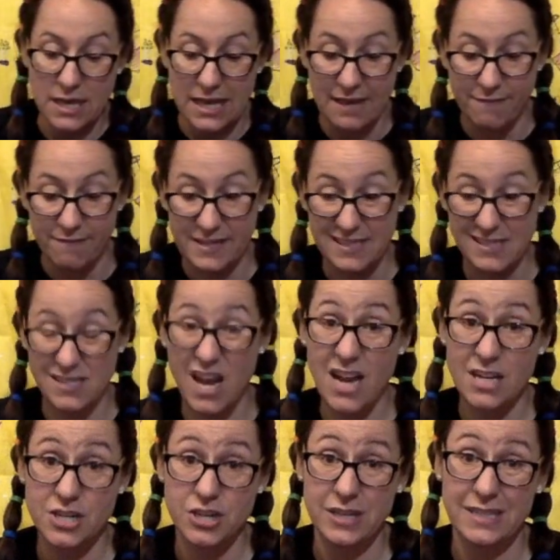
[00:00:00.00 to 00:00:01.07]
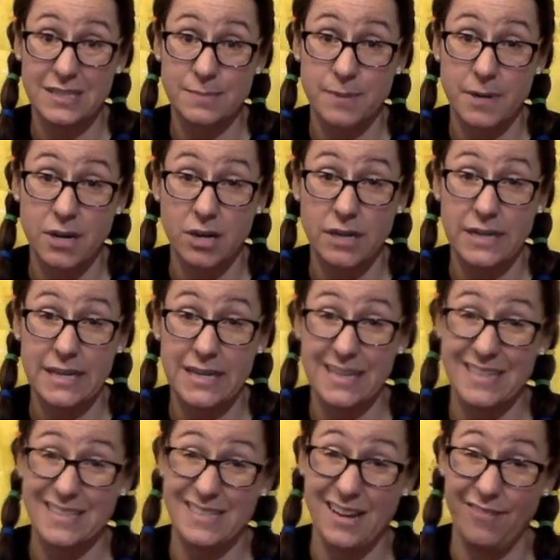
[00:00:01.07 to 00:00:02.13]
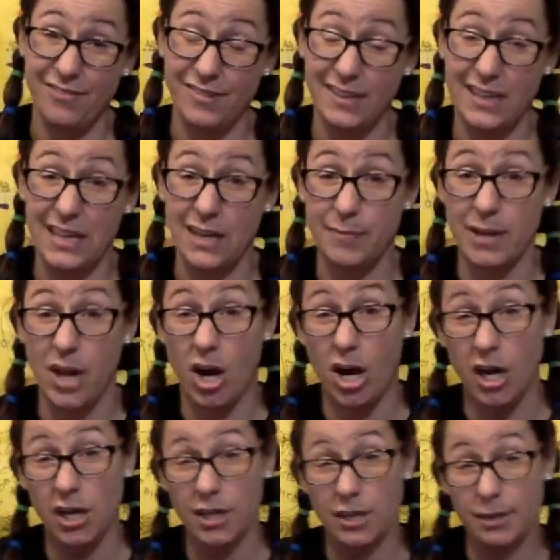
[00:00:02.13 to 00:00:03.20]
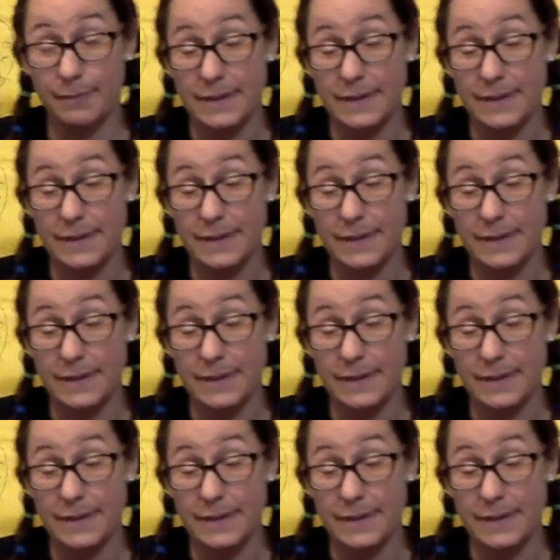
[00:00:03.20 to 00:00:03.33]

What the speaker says: If it's not transparent, it's definitely going to be harder